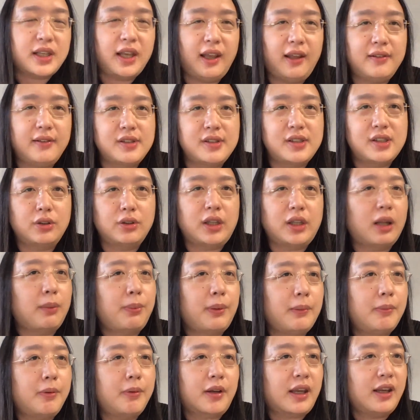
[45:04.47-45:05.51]
and so that
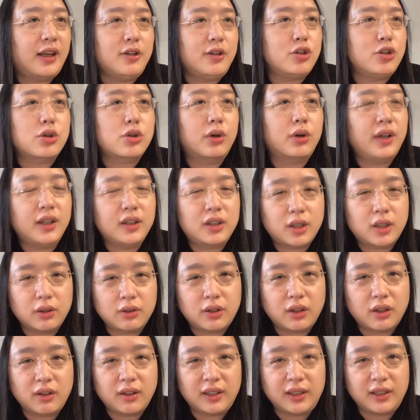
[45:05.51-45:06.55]
people can enjoy a
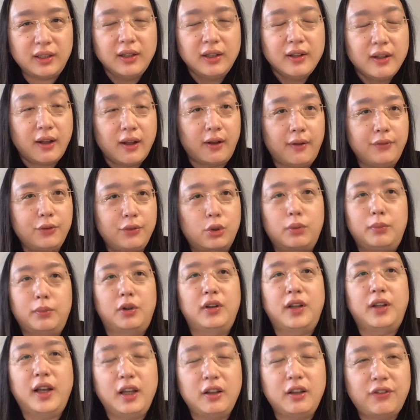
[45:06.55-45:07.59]
totally normal
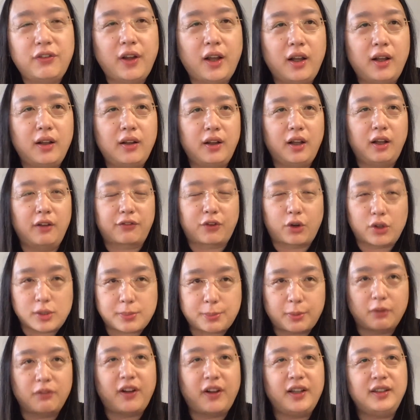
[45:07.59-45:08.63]
life. Of course,
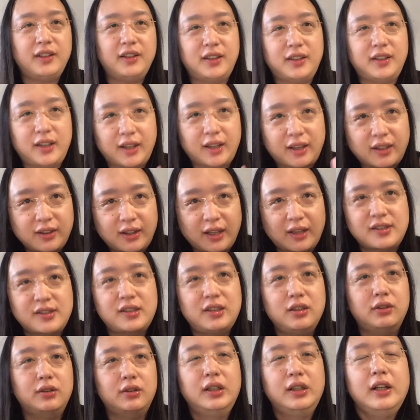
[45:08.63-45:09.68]
provided that they
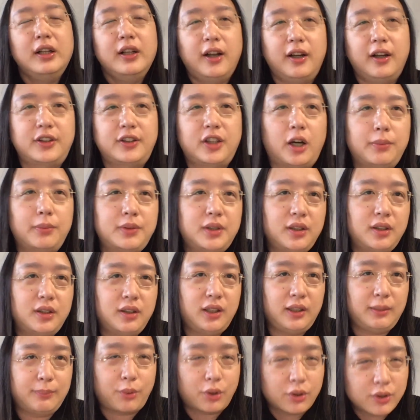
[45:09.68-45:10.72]
still adopt the
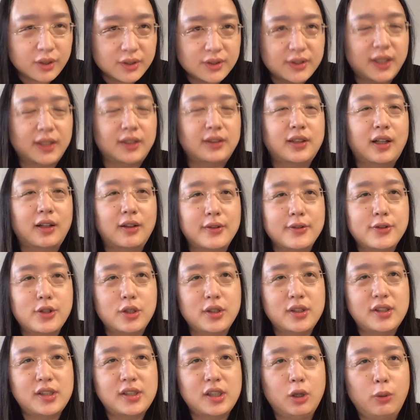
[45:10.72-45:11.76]
important technology
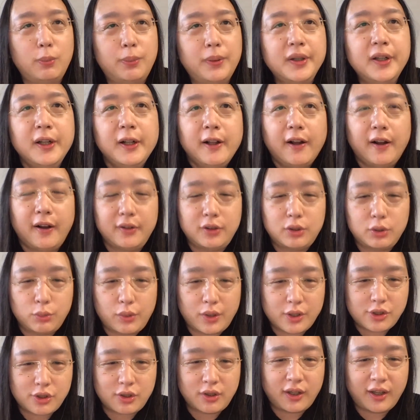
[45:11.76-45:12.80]
soap to
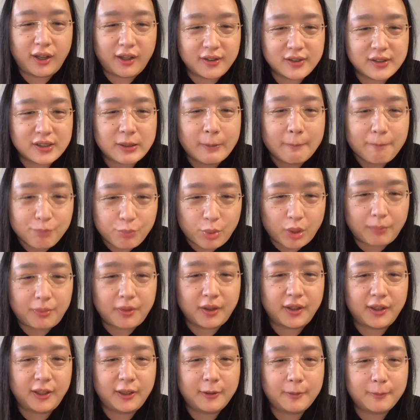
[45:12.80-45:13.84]
wash your hands
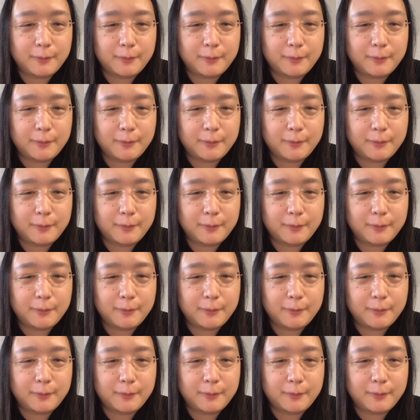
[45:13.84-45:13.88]
properly.